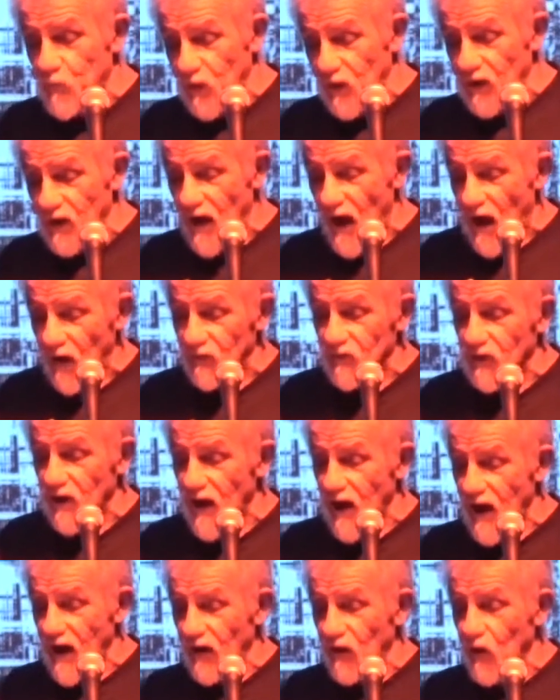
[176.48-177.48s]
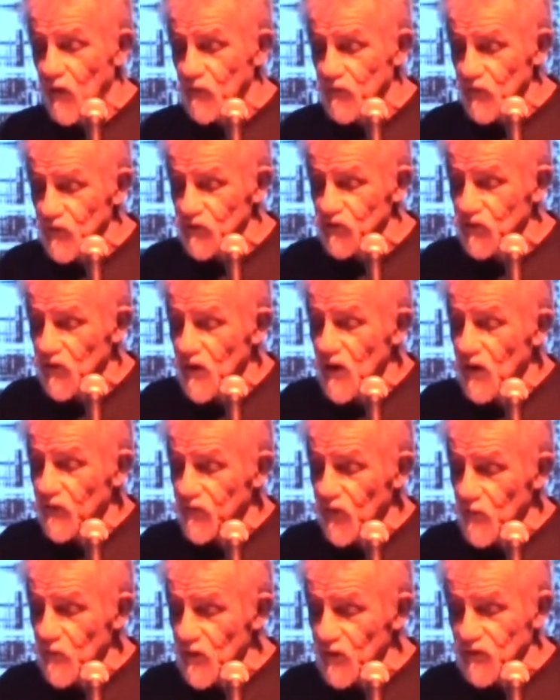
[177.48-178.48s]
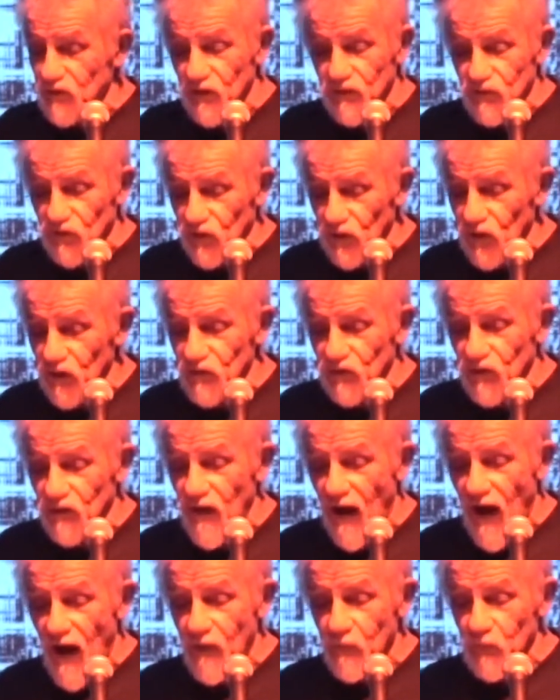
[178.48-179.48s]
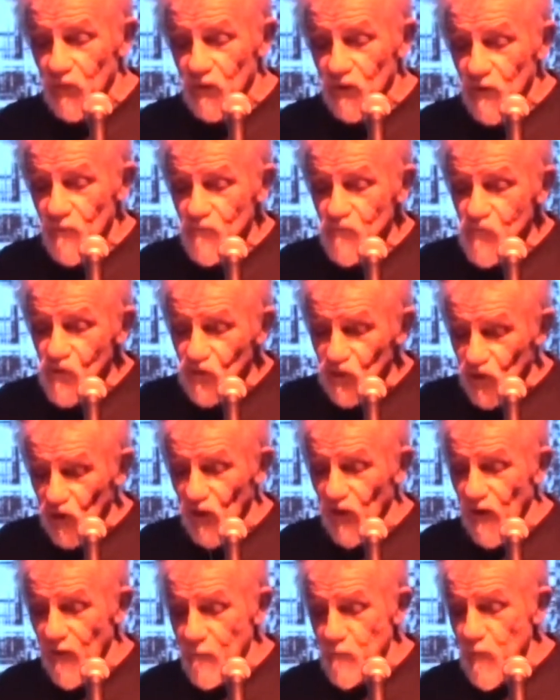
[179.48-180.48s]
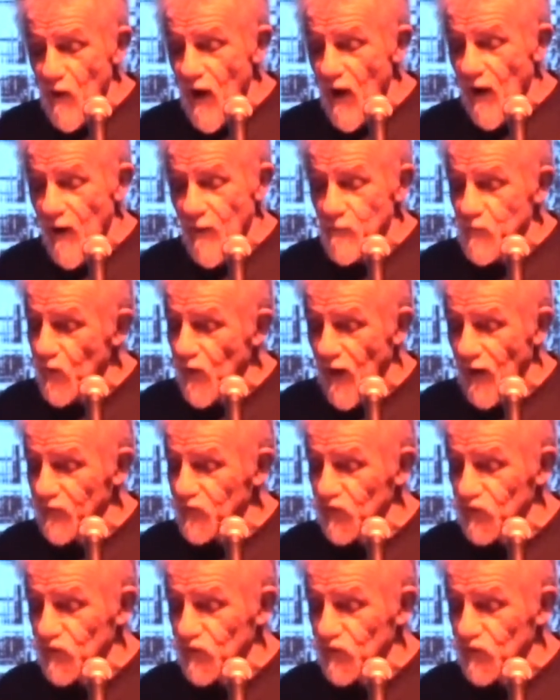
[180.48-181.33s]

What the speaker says: pig out, and the hangovers from this excursion, I will surely pay, but I